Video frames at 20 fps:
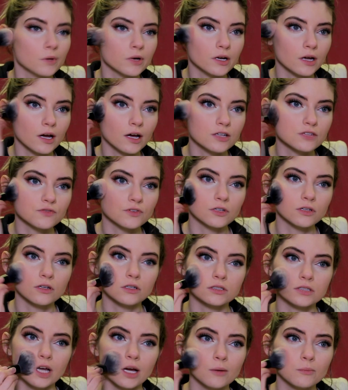but it has for
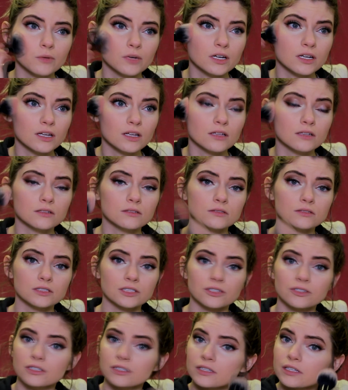a long time. But
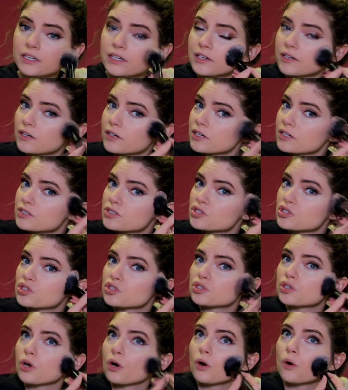literally here, it's
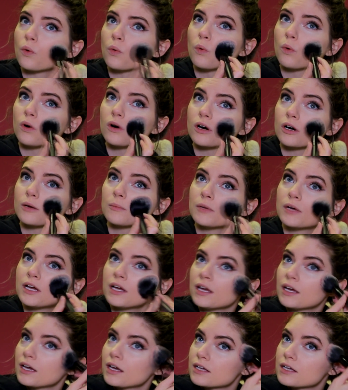so warm.